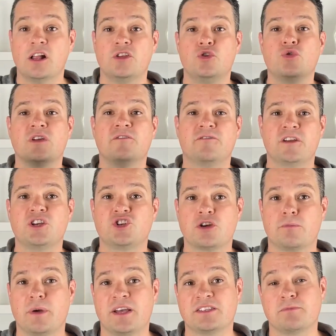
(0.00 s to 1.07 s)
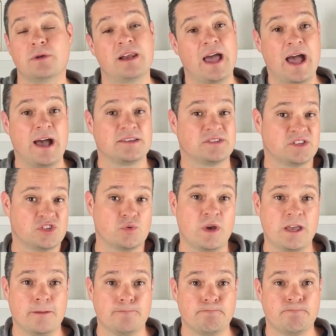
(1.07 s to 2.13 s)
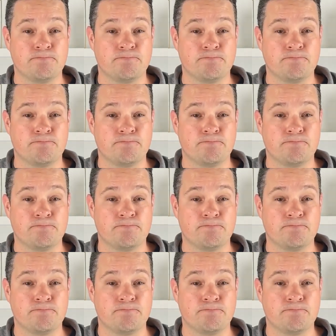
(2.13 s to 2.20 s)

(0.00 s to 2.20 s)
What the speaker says: you can finish your basement as a suite.